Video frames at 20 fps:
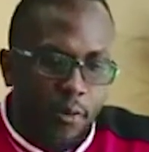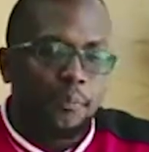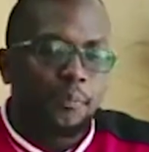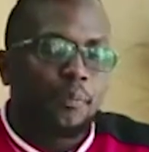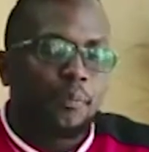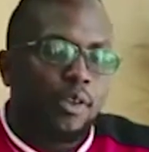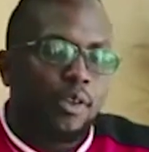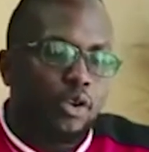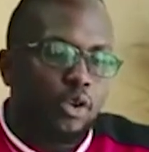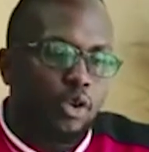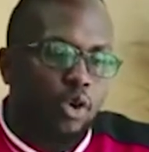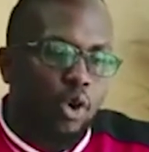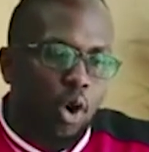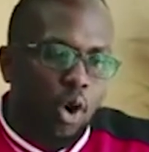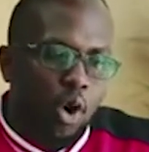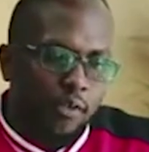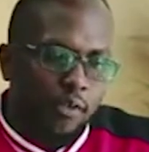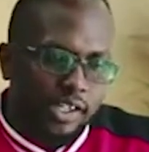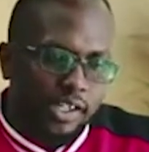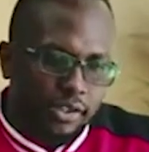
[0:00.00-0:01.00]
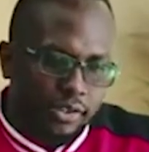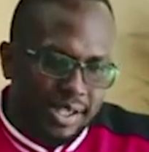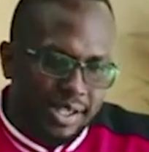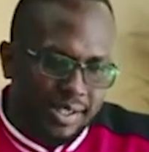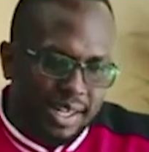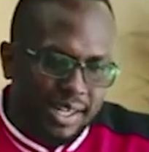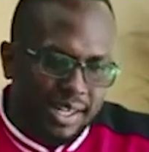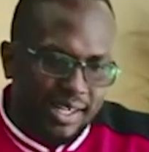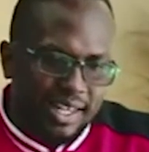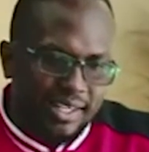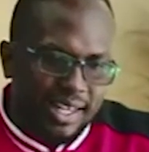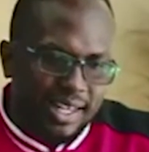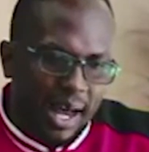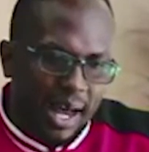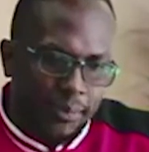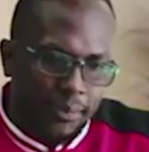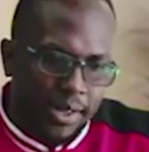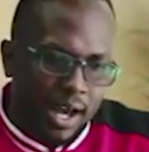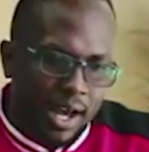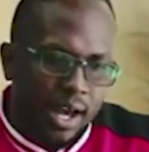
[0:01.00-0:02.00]
you go over to the settings up
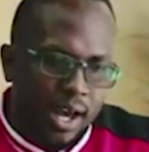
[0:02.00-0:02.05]
there,